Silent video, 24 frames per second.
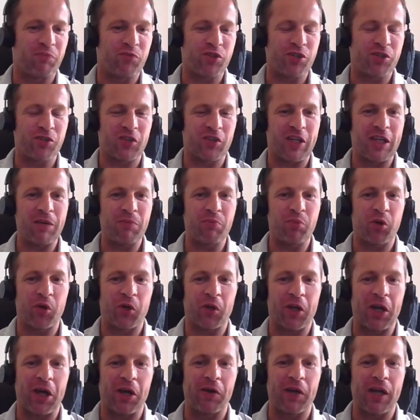Just keep
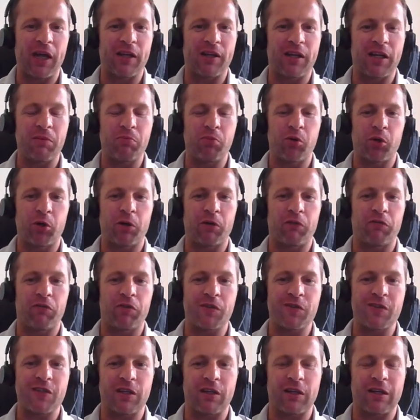on going, keep on
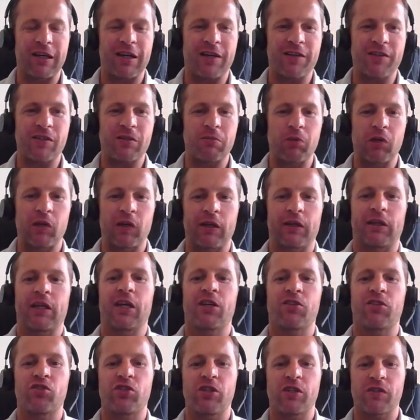convincing the customer that
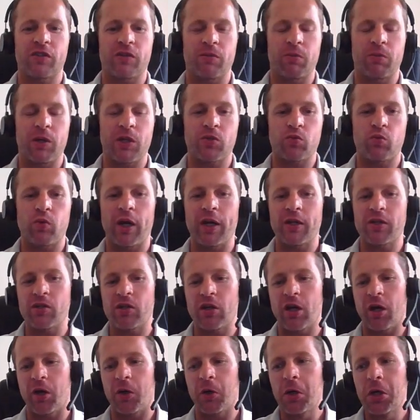XG is the best way to
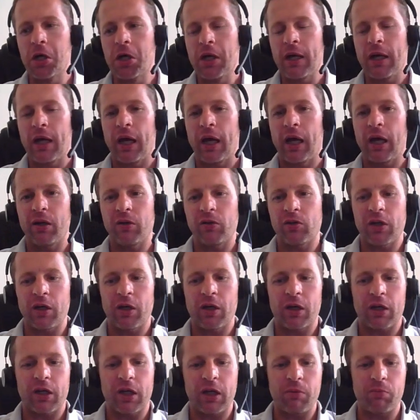go, and
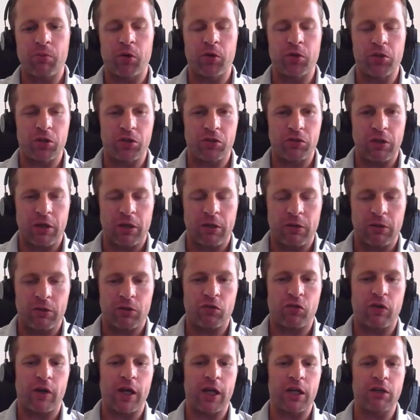keep on
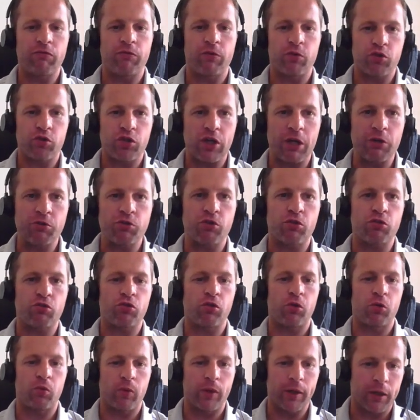trying for change
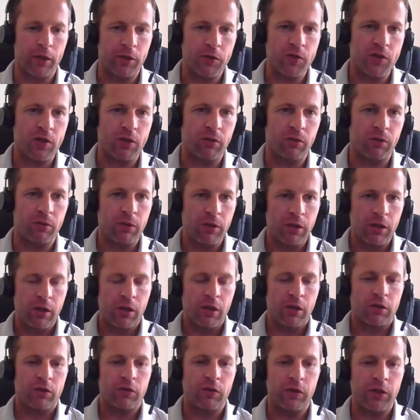control windows till
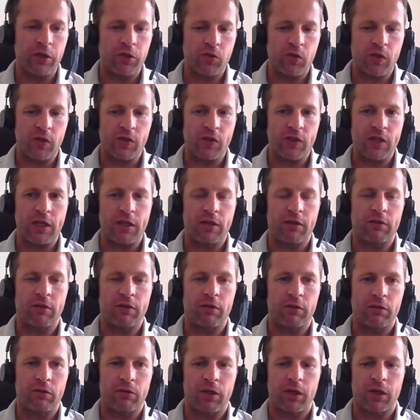you succeed
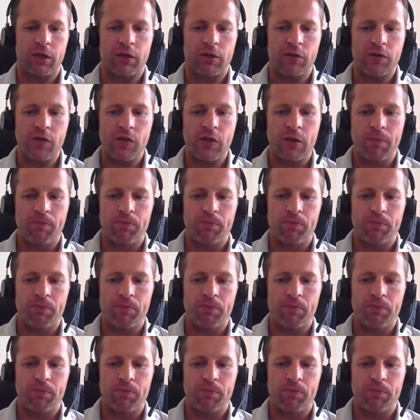in doing this.